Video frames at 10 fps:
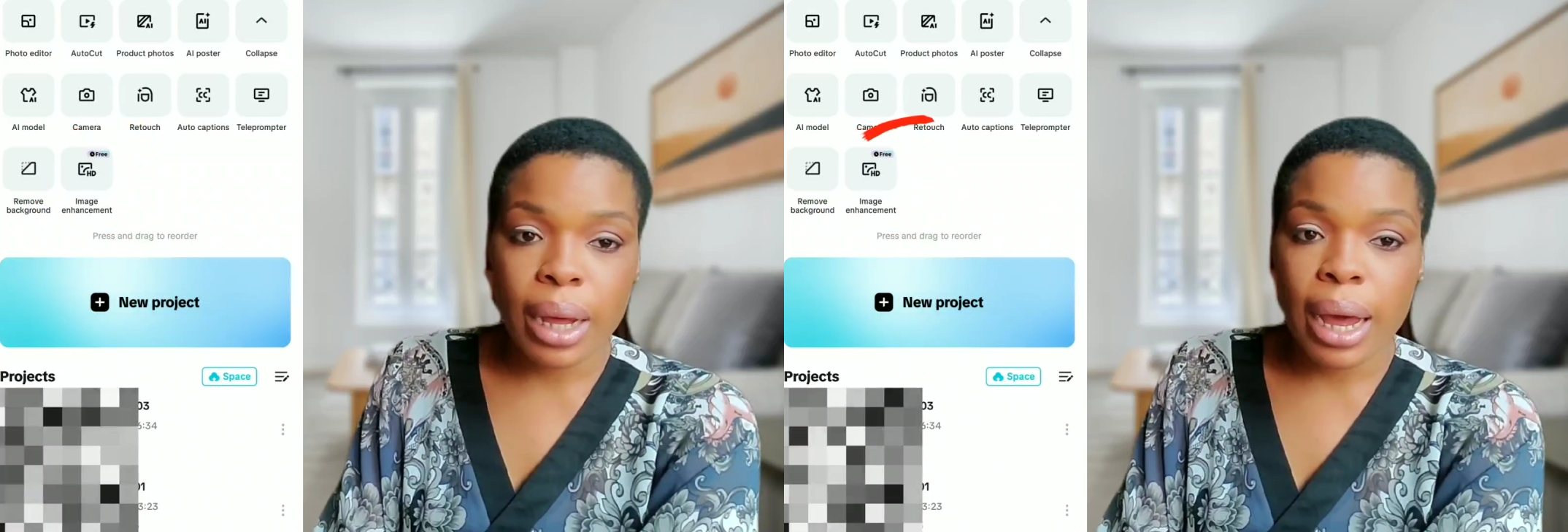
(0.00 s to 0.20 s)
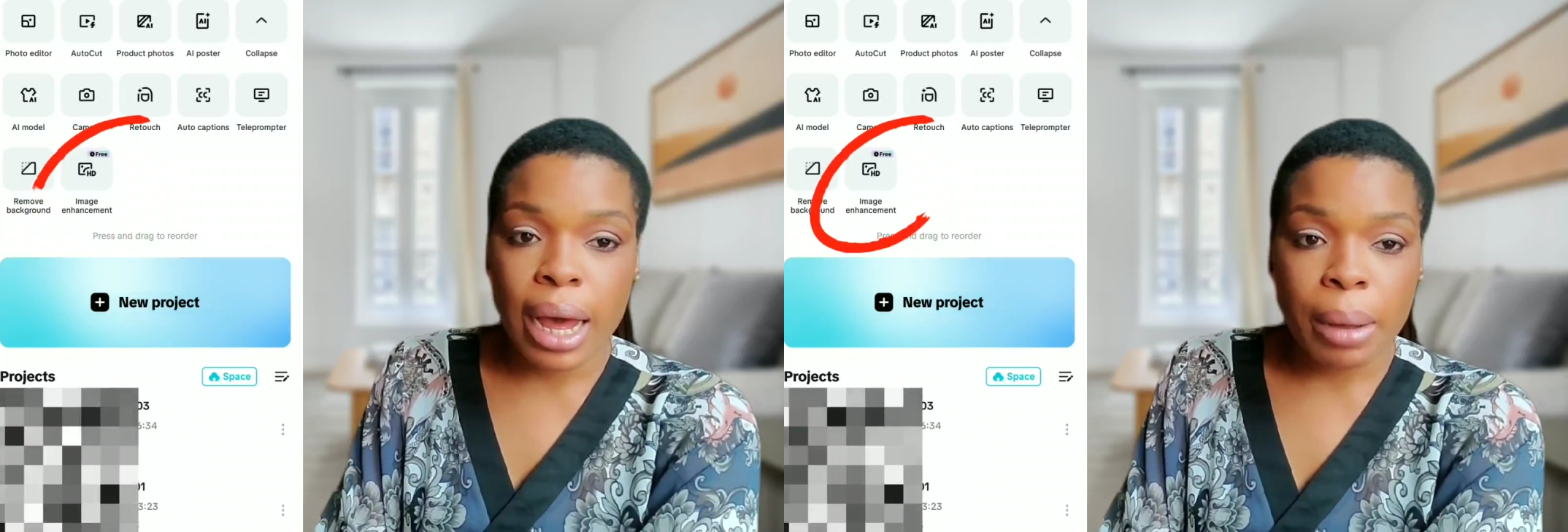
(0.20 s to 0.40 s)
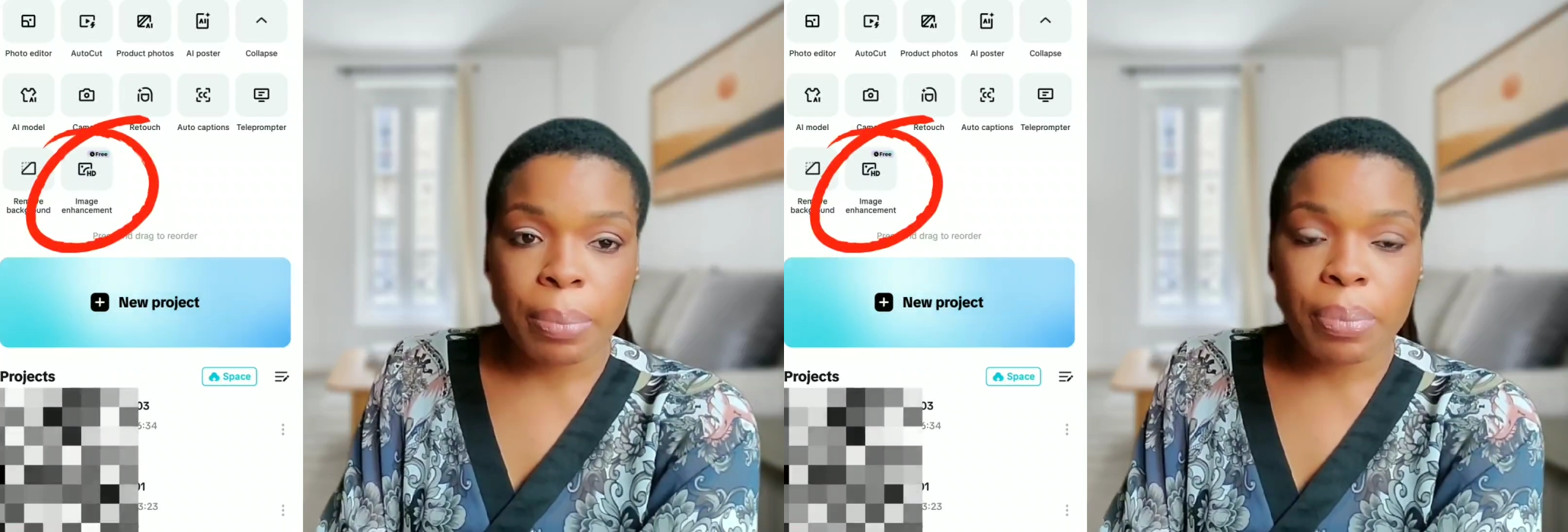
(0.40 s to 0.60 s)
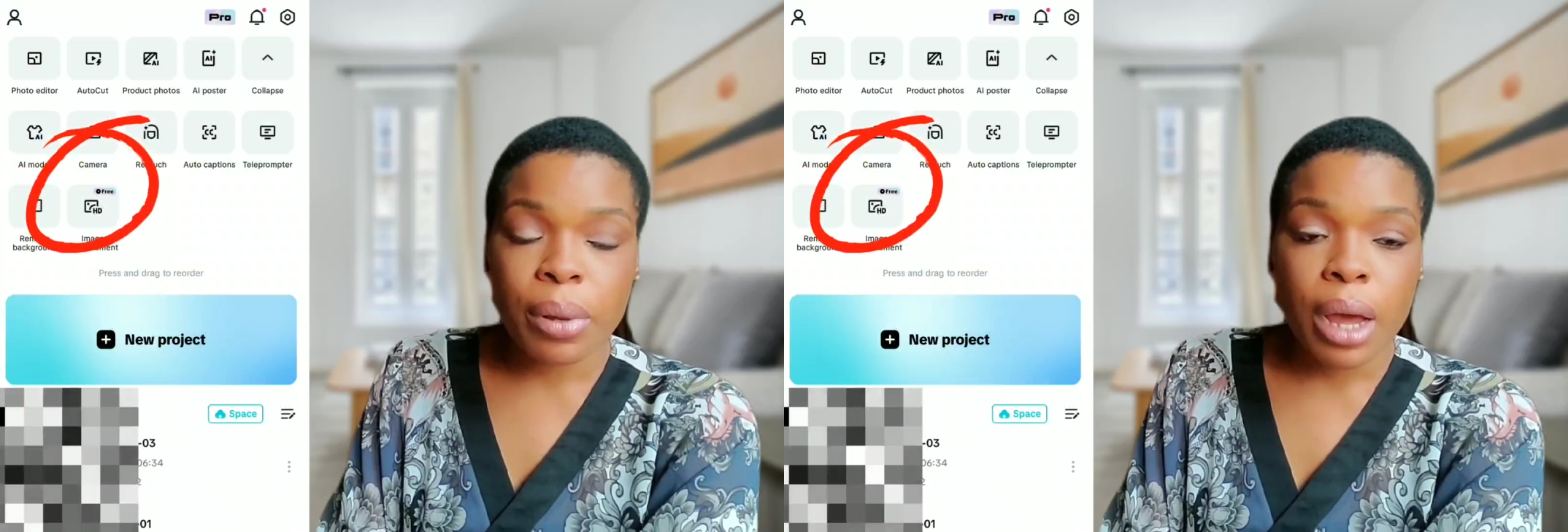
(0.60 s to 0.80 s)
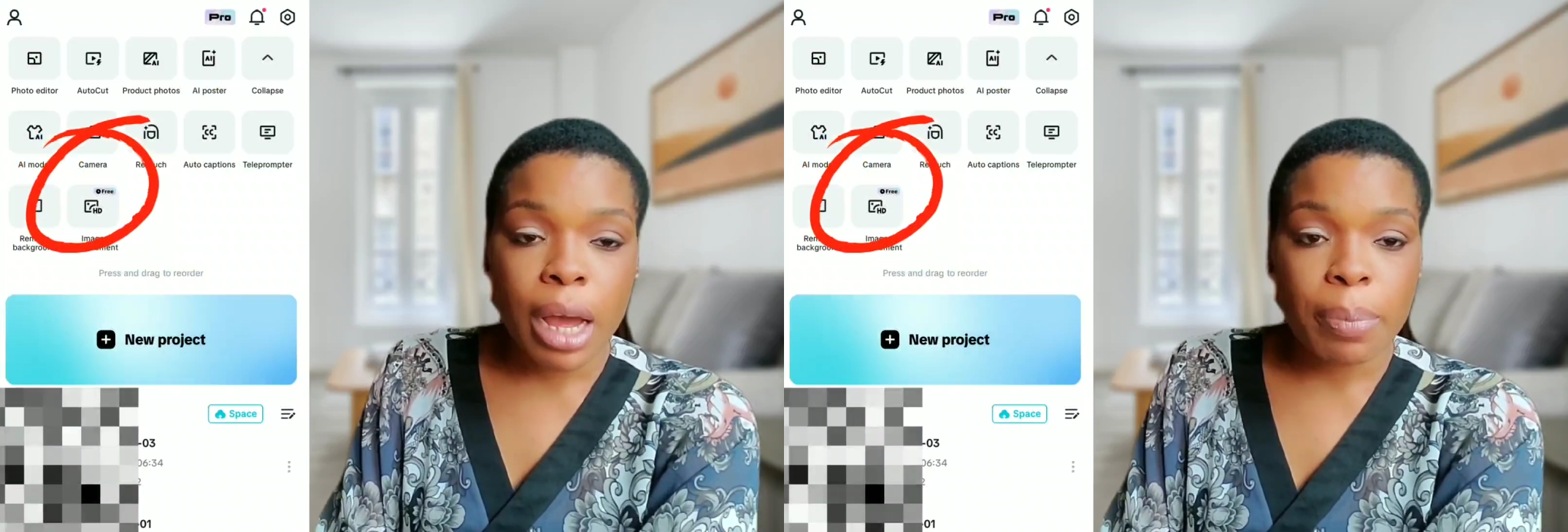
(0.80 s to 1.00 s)
But
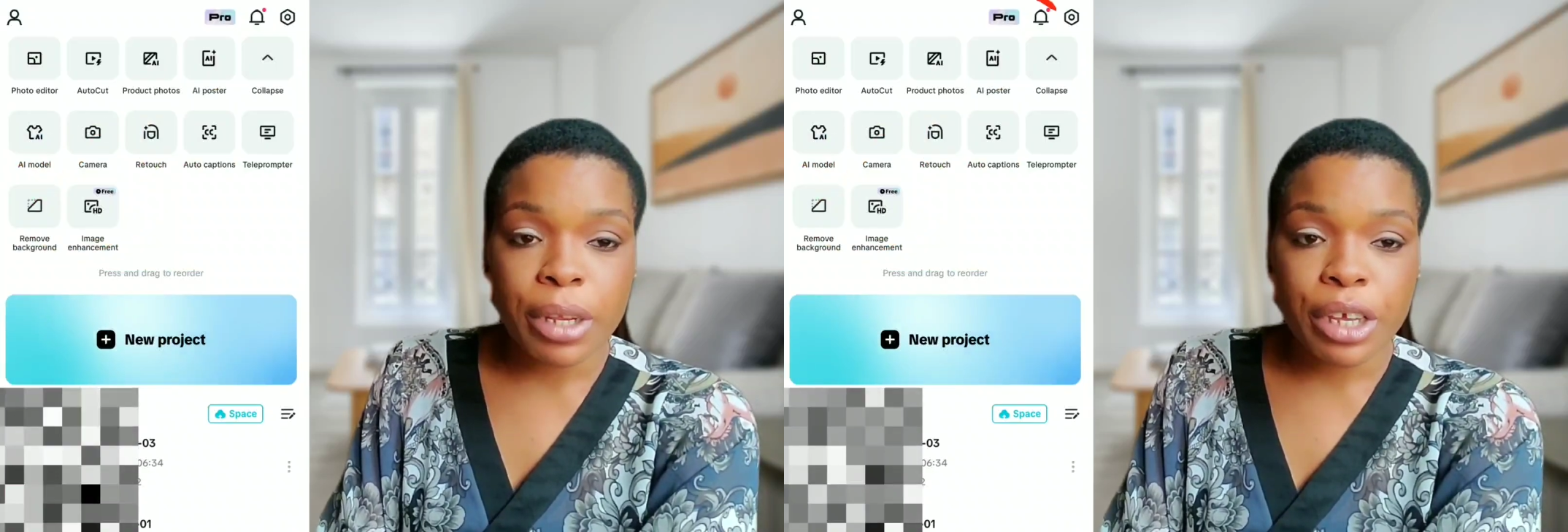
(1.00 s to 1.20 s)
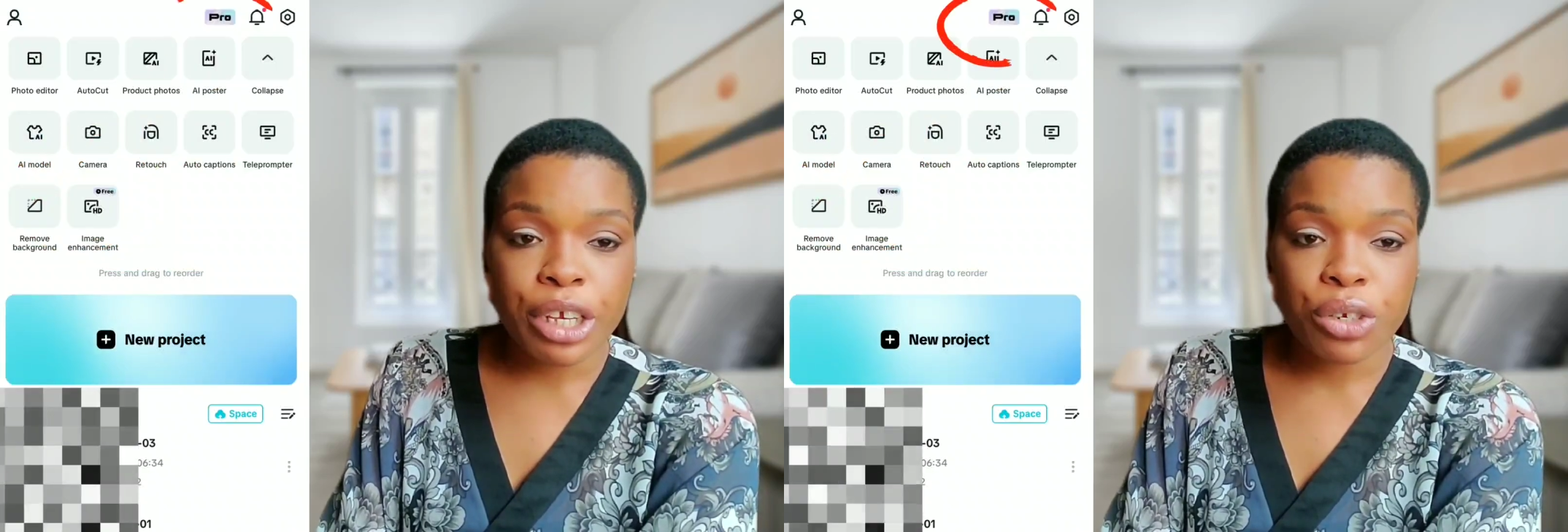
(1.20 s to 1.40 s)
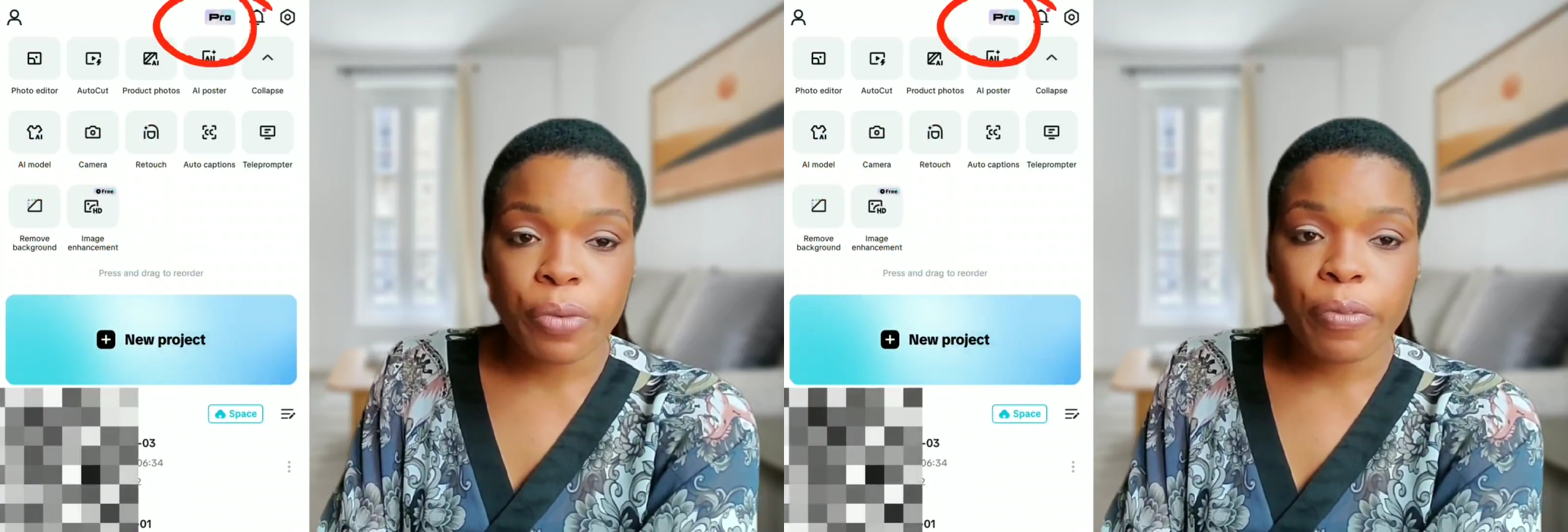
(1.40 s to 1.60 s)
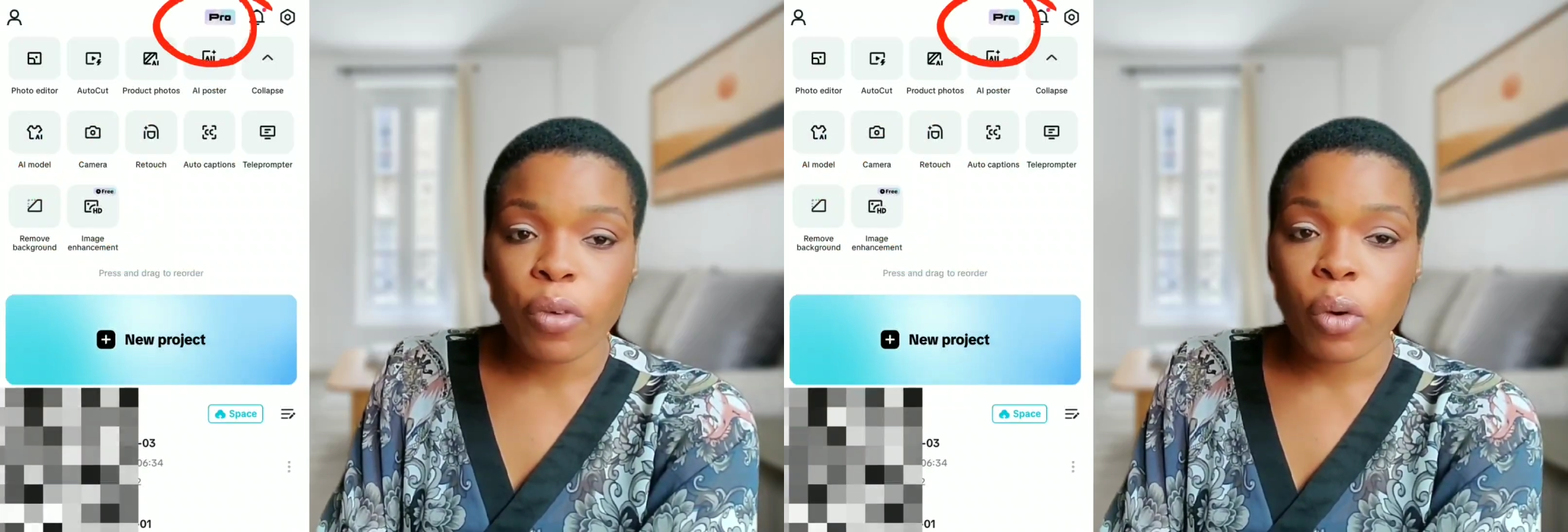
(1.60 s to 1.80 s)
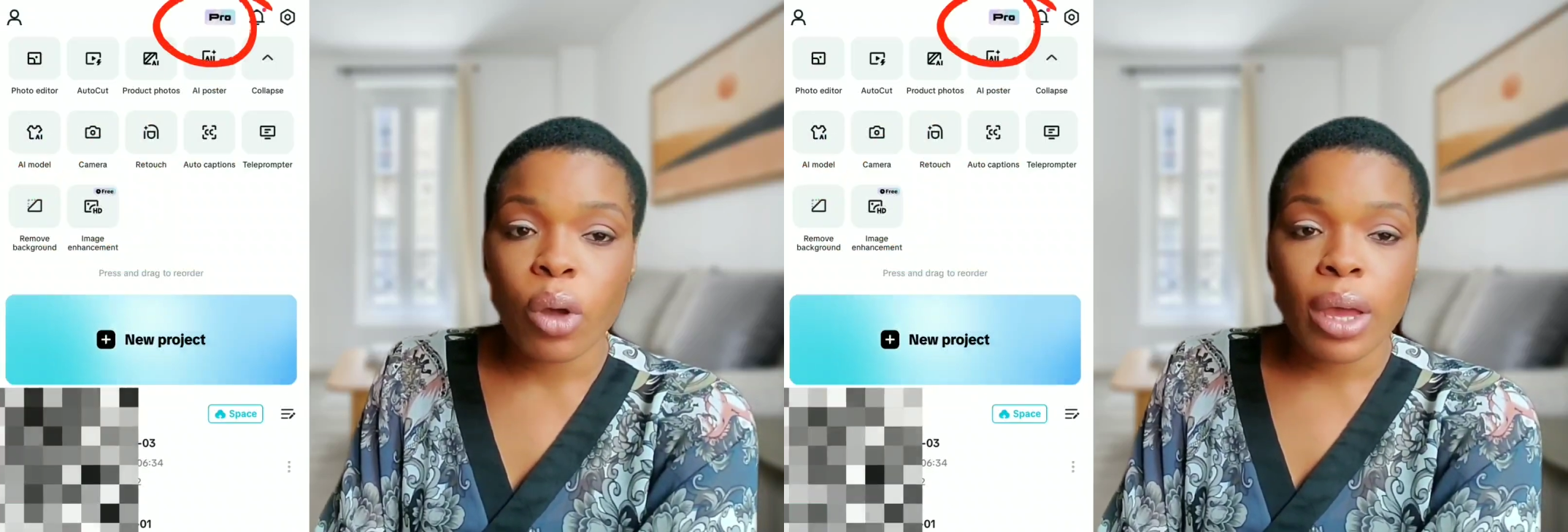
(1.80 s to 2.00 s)
see here, it's
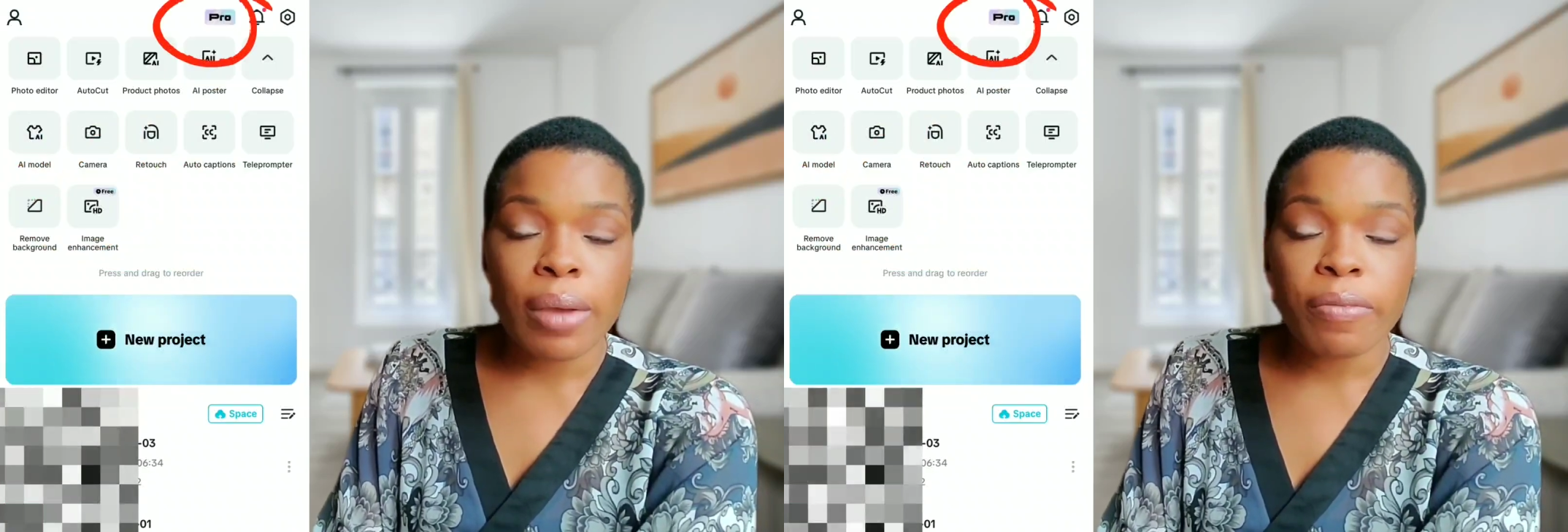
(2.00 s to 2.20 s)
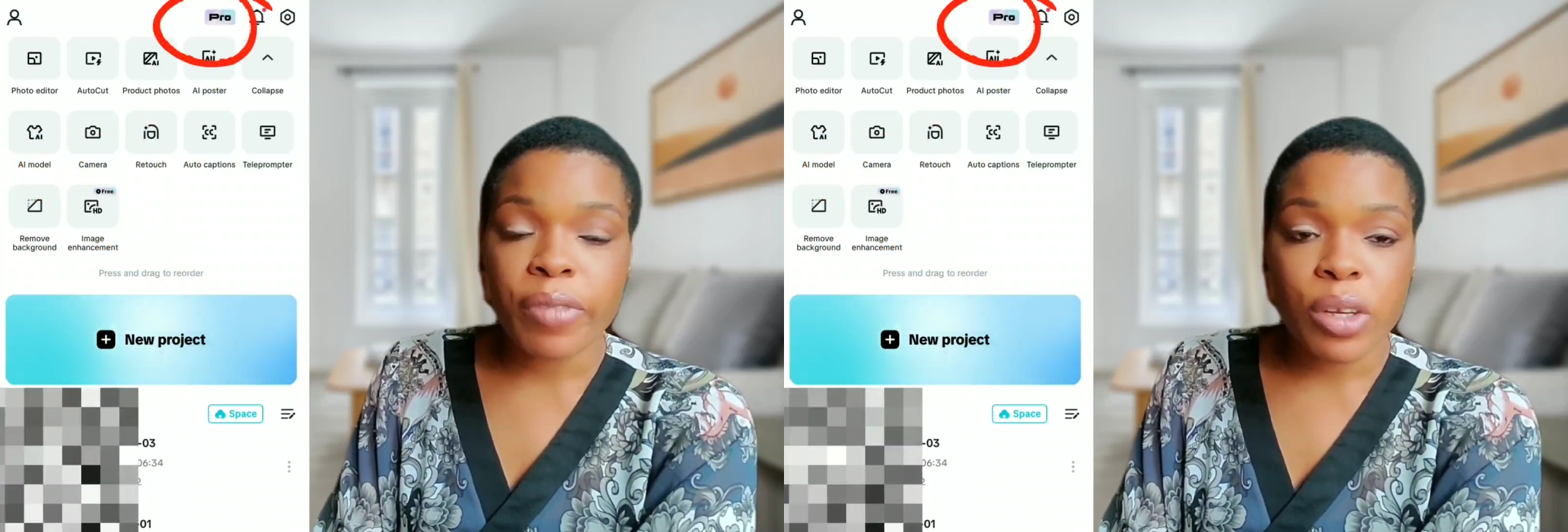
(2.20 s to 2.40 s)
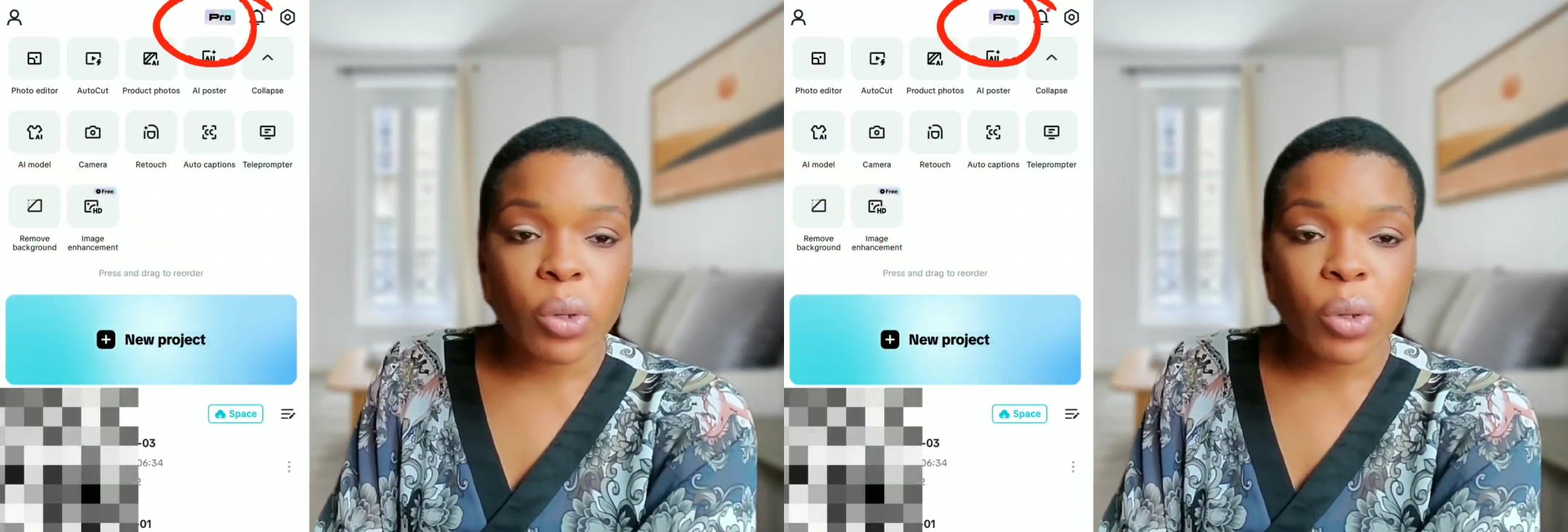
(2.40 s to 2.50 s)
showing Pro.